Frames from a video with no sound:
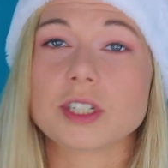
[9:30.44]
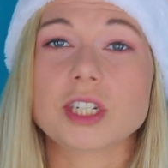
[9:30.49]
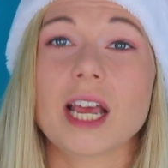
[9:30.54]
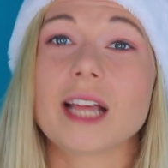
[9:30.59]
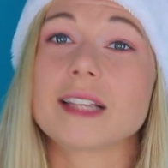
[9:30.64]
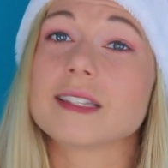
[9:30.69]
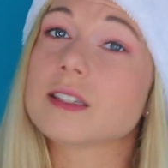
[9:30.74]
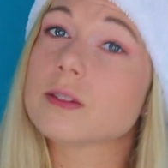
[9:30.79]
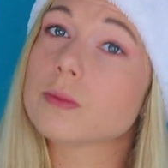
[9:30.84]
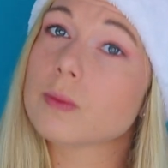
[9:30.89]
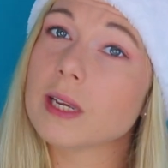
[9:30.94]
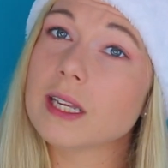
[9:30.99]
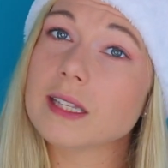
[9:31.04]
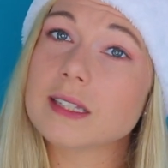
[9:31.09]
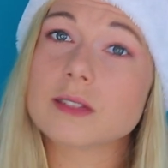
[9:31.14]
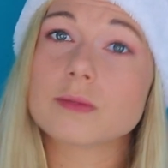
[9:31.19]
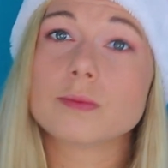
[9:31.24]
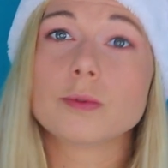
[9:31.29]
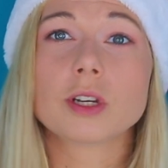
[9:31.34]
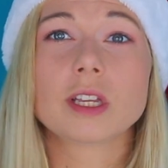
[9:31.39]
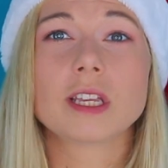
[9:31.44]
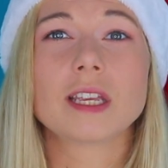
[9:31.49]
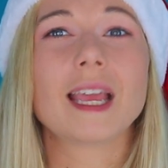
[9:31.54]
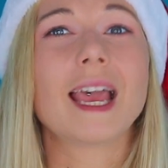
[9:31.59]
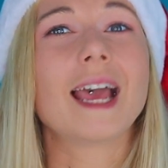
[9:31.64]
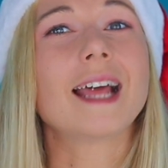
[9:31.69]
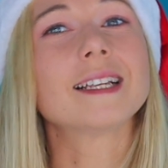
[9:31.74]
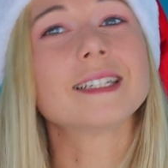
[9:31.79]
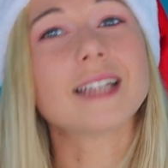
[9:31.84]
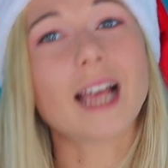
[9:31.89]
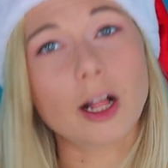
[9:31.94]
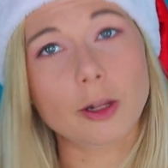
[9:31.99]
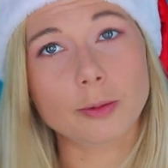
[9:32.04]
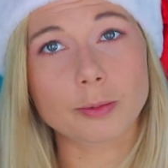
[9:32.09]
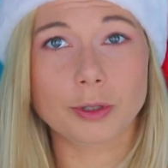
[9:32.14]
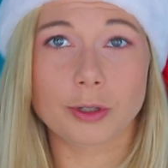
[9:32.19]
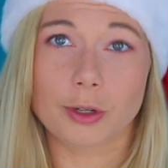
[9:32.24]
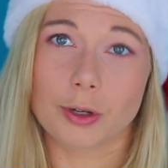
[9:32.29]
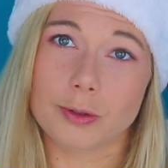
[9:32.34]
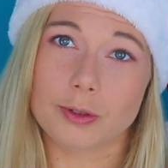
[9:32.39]
adds sweets, woody and
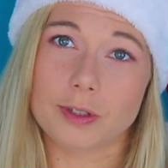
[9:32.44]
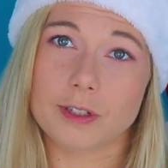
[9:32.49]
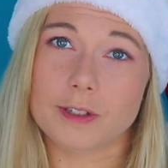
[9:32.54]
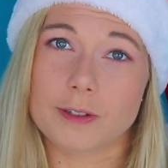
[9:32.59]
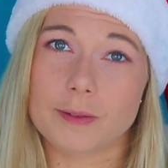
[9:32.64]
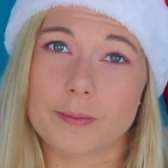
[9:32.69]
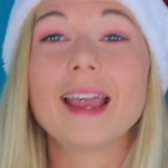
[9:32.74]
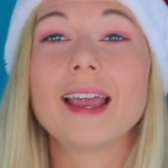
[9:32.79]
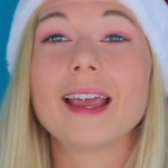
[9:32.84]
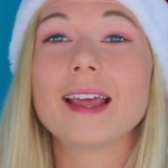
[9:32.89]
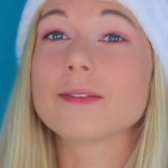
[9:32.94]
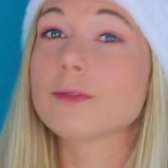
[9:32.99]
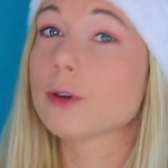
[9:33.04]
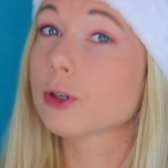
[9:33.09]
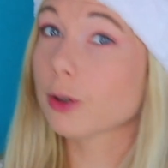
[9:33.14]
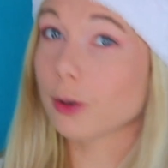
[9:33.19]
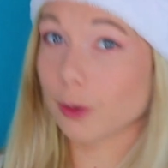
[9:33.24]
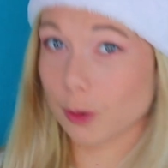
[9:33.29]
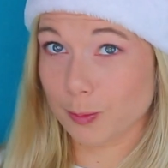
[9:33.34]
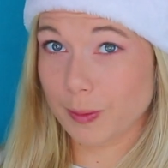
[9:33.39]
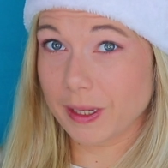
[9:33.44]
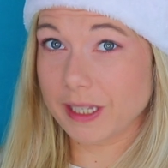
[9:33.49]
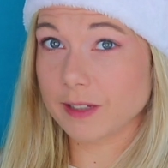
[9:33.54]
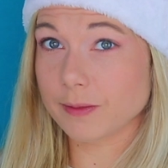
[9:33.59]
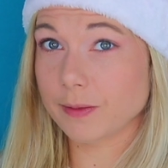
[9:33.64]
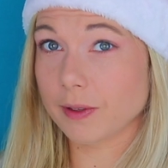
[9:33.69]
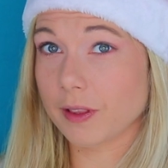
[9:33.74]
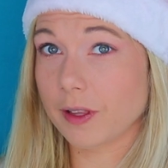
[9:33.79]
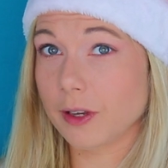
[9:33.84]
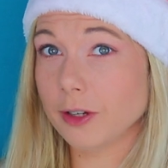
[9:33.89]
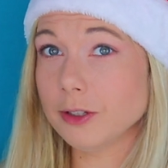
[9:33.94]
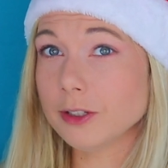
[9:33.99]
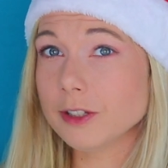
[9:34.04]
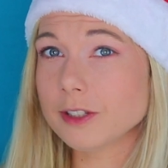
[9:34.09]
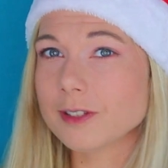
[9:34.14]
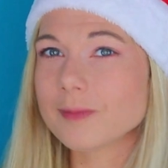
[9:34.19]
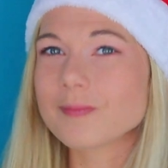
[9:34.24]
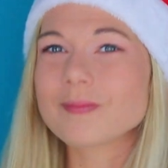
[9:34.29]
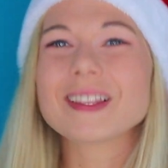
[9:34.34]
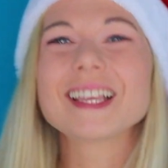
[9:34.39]
almond notes. And what goes best with
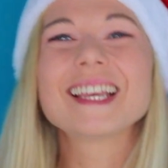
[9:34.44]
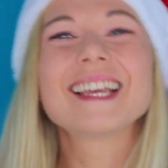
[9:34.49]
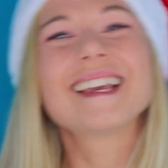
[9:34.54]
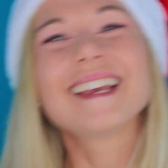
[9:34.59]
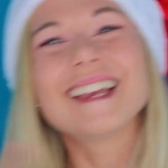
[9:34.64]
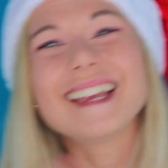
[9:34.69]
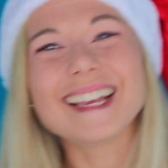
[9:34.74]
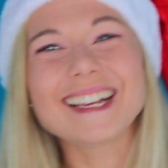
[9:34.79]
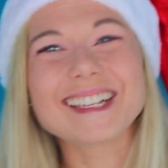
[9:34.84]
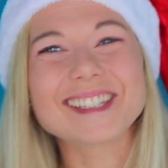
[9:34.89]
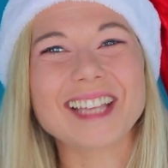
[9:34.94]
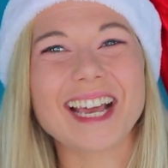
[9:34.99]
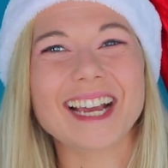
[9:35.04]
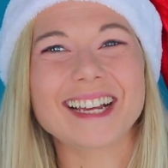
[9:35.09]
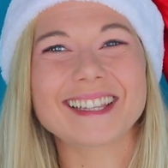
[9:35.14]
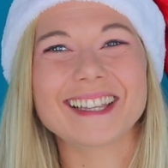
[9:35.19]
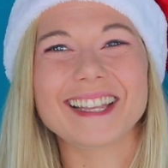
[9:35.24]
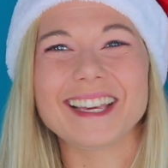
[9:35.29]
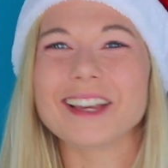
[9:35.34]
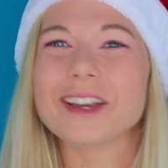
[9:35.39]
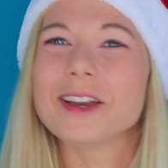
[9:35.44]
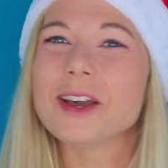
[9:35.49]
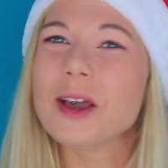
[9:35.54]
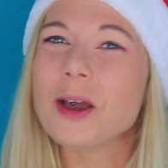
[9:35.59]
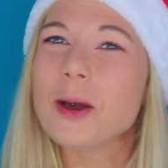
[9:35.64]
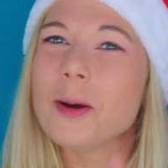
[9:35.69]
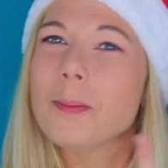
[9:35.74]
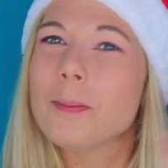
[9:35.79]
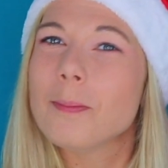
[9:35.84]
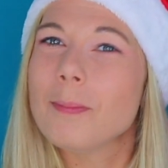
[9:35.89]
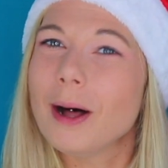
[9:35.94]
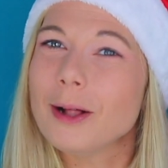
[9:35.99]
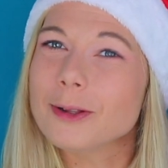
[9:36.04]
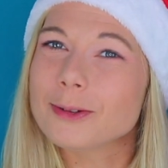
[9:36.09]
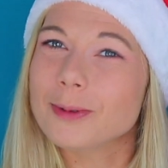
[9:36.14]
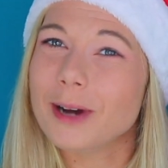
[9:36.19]
those? Exactly, mulled